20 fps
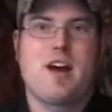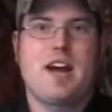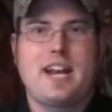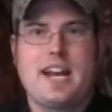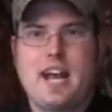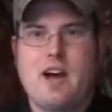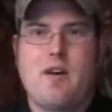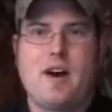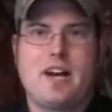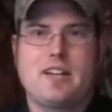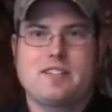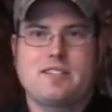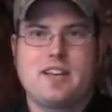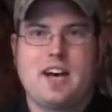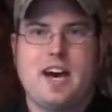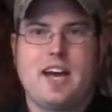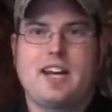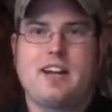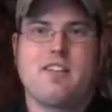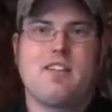Right now
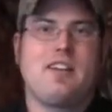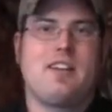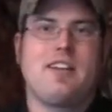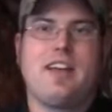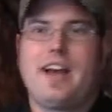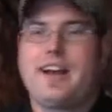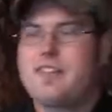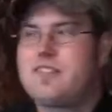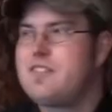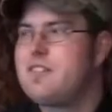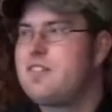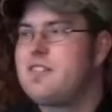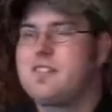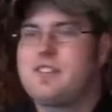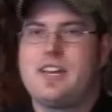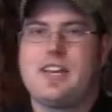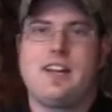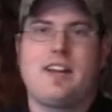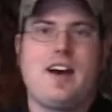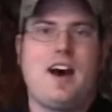outside here in Texas, it's
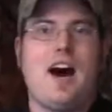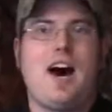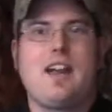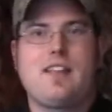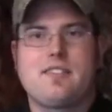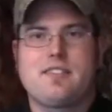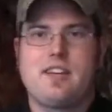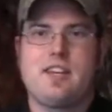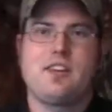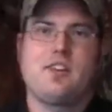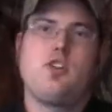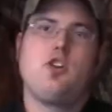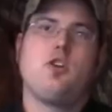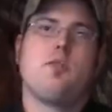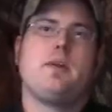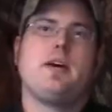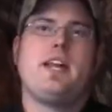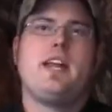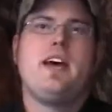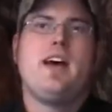getting hot, it's getting
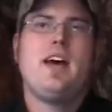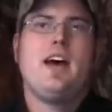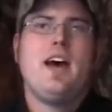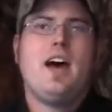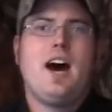humid.